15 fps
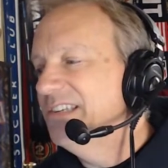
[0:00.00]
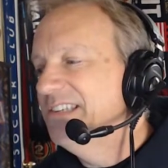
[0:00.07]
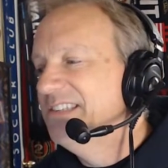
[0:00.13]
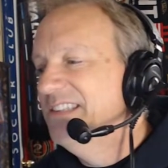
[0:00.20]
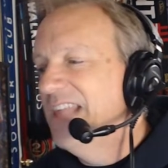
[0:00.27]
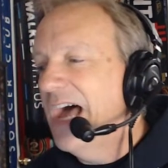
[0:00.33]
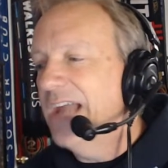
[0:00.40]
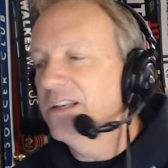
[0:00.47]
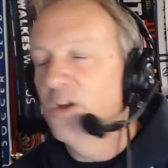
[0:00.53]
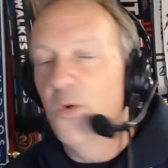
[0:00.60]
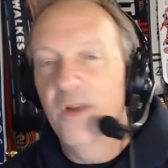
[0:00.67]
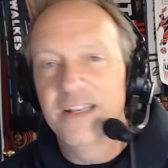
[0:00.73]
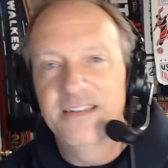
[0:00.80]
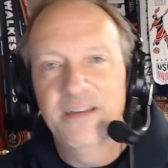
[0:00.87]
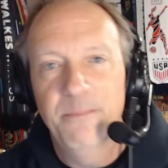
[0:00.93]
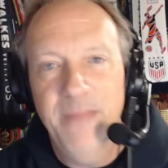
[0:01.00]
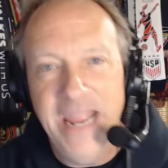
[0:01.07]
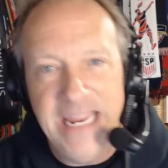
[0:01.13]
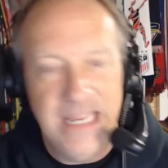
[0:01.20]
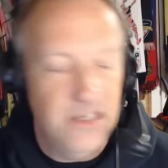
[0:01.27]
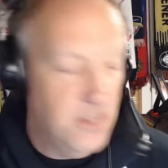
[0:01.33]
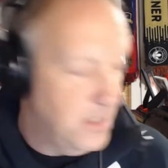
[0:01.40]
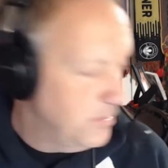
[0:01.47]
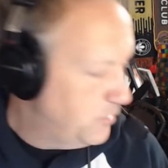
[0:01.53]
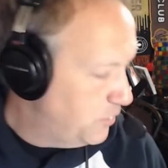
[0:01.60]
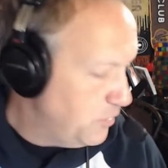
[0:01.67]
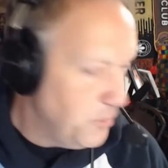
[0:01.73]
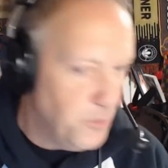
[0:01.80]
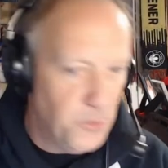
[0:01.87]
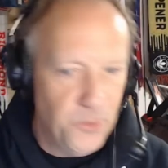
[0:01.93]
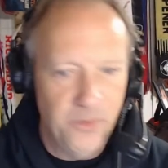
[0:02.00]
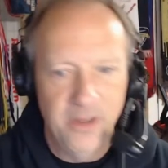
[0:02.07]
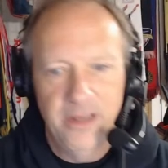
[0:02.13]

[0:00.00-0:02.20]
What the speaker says: is not going to make it to